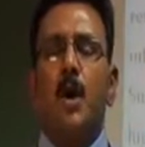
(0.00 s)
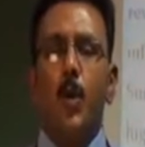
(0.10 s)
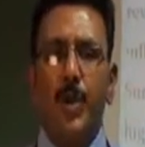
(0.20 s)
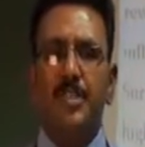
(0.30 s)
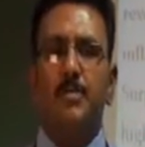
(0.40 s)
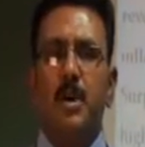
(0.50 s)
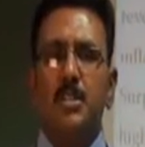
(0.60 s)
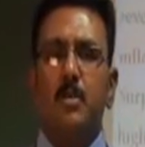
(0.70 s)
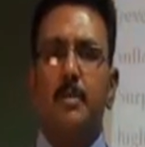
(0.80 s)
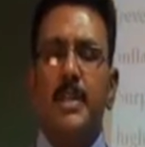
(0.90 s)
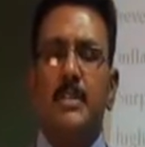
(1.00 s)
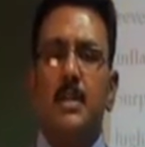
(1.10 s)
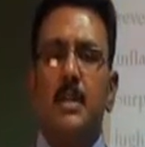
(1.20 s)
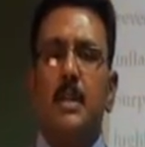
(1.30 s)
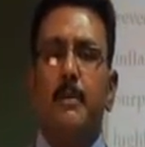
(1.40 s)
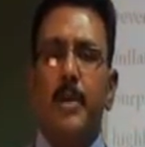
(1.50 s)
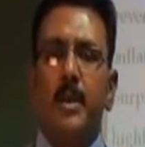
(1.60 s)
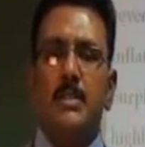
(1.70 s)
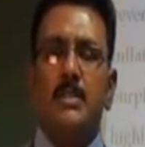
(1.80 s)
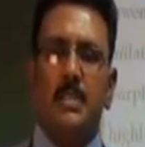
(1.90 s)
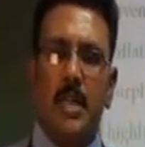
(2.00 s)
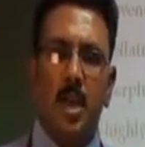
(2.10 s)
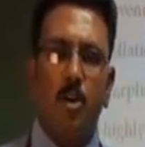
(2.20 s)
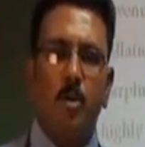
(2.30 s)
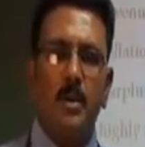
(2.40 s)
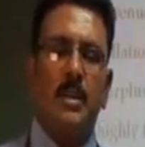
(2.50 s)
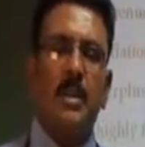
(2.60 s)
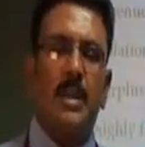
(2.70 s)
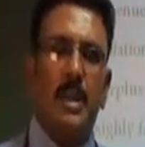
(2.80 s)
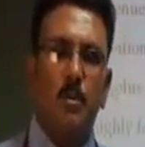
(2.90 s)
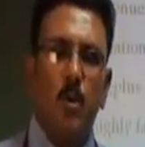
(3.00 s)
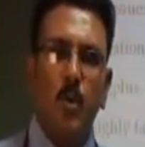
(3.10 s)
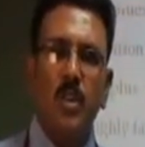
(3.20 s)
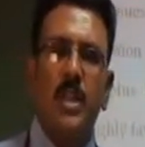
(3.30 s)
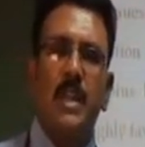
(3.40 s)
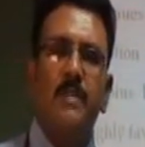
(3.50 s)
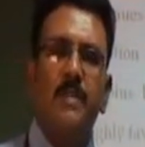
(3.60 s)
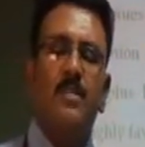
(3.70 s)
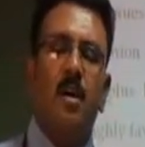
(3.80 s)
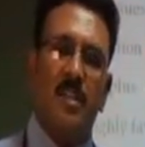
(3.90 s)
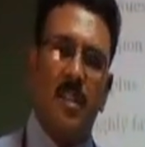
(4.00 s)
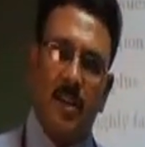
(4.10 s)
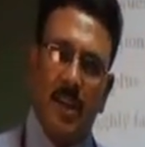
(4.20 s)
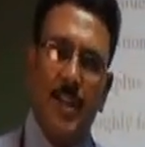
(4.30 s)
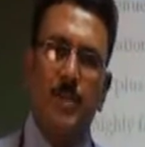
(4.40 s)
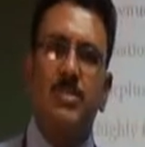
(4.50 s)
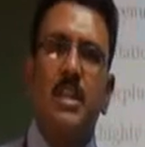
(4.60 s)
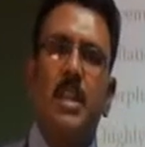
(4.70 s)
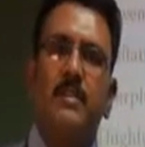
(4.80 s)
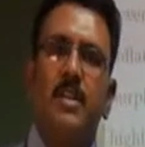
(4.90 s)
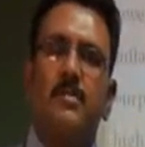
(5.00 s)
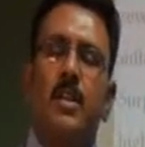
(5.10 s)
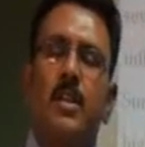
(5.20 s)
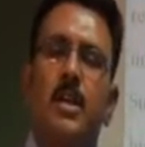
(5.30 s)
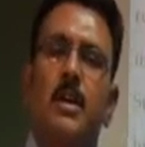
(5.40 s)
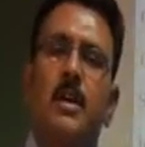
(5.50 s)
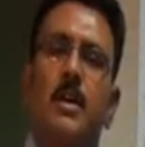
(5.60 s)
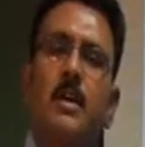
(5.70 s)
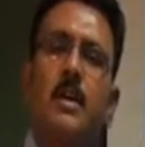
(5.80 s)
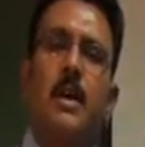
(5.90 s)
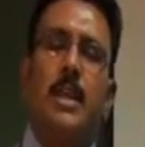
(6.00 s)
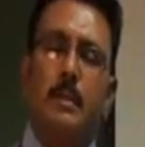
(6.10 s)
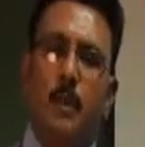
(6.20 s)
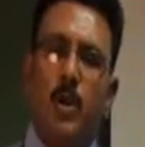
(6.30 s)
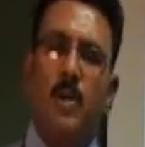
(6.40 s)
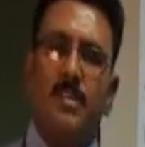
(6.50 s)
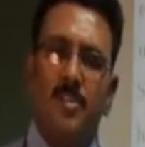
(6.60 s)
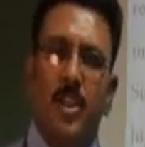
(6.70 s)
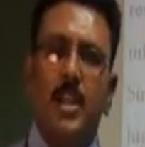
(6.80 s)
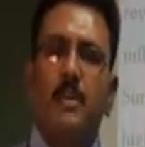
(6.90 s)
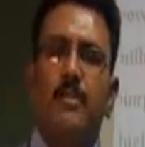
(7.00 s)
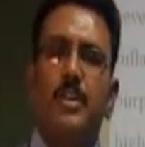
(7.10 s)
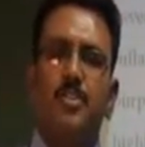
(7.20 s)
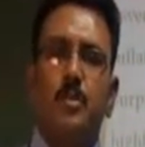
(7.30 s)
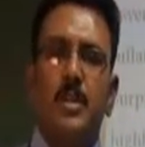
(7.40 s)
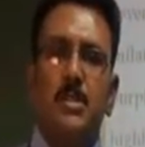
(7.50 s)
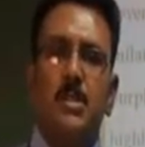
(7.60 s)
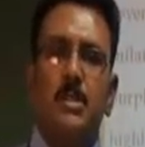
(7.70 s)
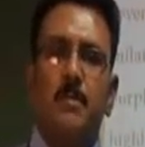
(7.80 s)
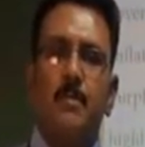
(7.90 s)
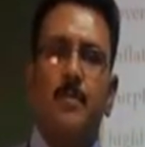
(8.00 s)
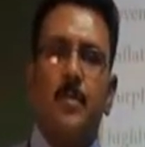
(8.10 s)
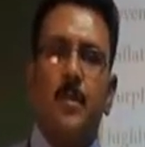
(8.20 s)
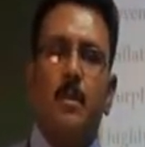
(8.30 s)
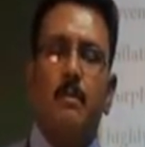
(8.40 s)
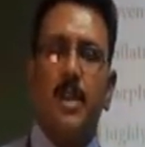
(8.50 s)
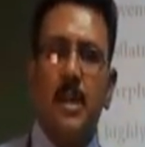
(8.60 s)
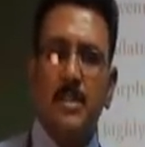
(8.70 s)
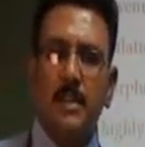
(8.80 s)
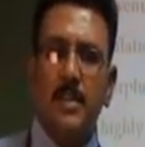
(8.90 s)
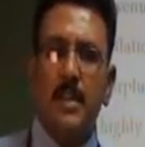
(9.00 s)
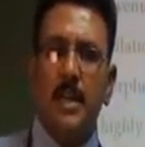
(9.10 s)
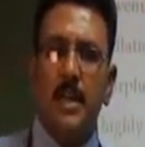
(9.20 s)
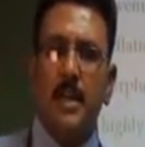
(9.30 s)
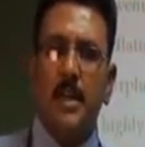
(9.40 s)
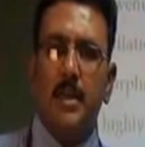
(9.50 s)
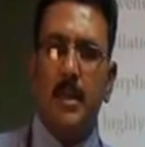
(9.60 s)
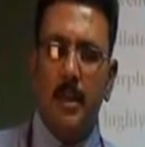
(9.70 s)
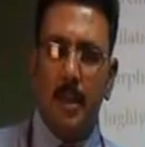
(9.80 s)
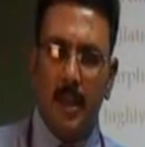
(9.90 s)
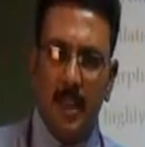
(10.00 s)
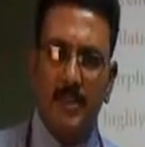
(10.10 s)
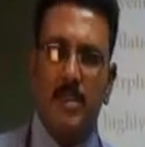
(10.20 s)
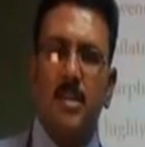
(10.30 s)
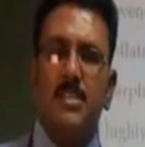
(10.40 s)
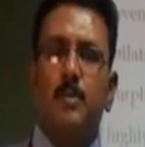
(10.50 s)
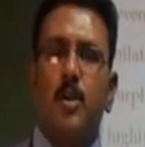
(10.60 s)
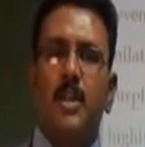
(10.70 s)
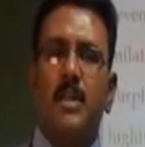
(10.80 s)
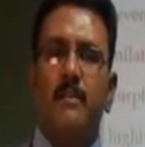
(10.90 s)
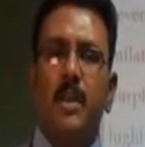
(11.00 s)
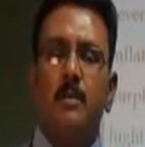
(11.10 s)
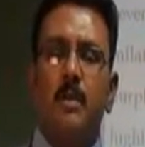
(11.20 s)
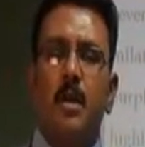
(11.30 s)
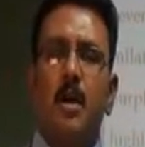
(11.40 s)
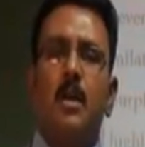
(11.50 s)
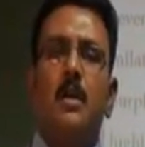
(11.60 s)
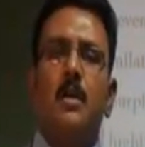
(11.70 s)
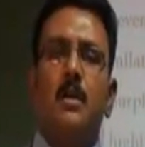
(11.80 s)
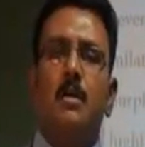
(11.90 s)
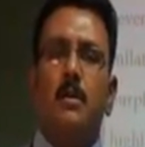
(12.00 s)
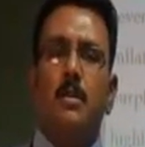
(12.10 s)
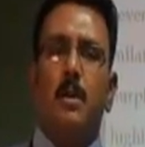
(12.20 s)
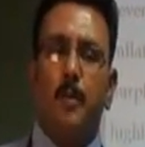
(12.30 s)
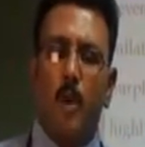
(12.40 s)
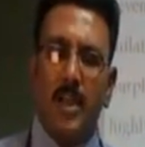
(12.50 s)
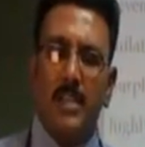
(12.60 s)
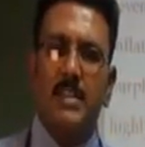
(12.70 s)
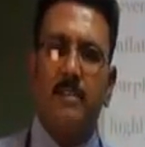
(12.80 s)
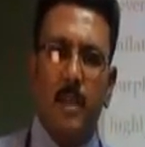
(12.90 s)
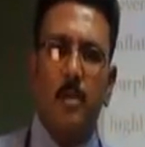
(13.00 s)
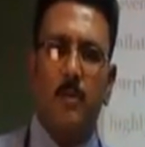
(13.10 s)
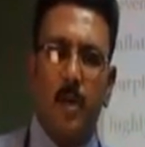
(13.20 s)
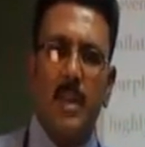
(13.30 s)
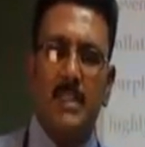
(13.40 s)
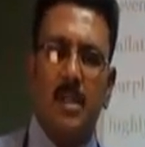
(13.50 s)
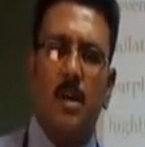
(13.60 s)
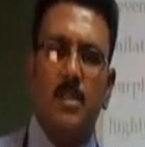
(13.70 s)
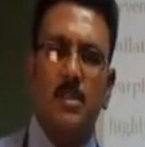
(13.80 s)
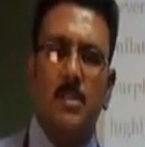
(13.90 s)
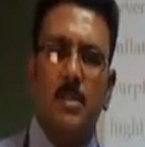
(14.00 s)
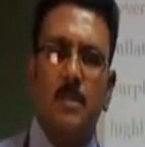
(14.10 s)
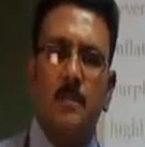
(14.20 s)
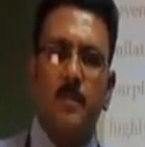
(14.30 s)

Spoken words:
How it is possible means, because the government removed the levies or they reduced the levies for the import of such kind of instruments. Because of the less cost product available, or the product is available for less cost,